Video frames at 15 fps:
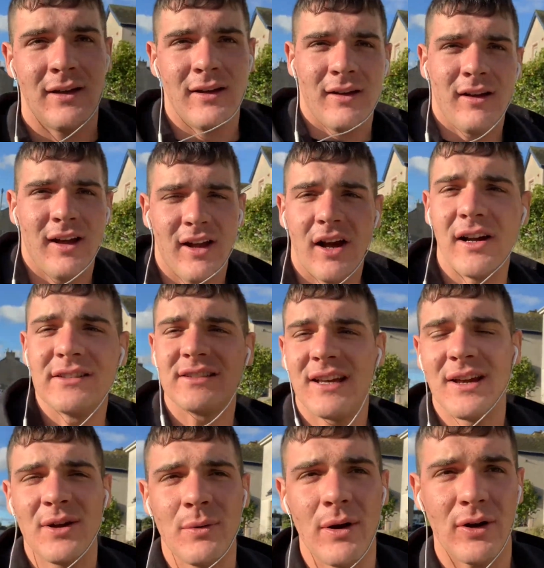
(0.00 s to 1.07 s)
Hi guys,
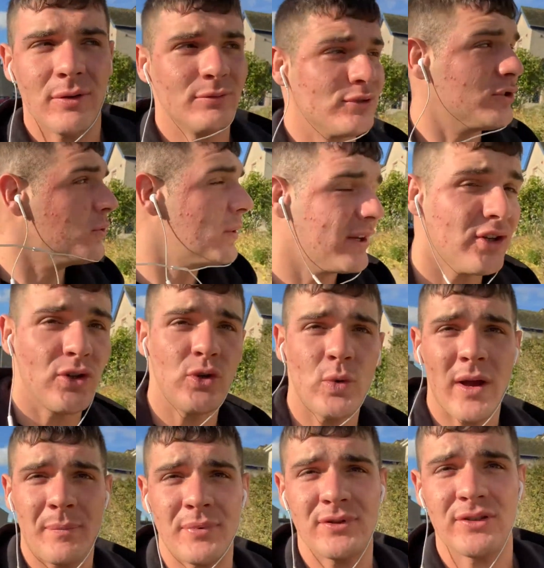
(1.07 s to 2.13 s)
welcome to a new
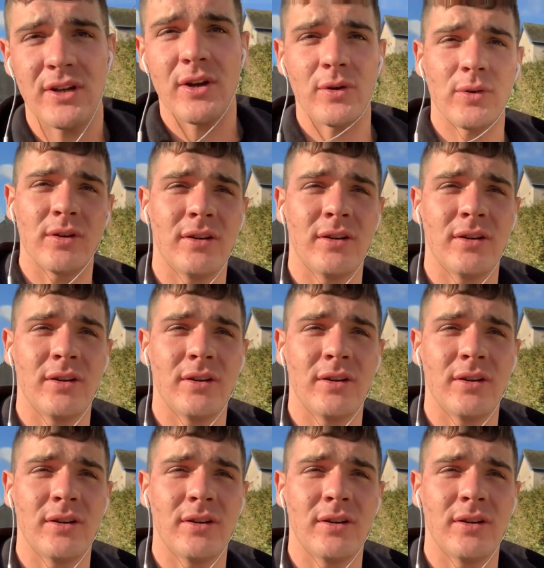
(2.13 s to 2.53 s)
episode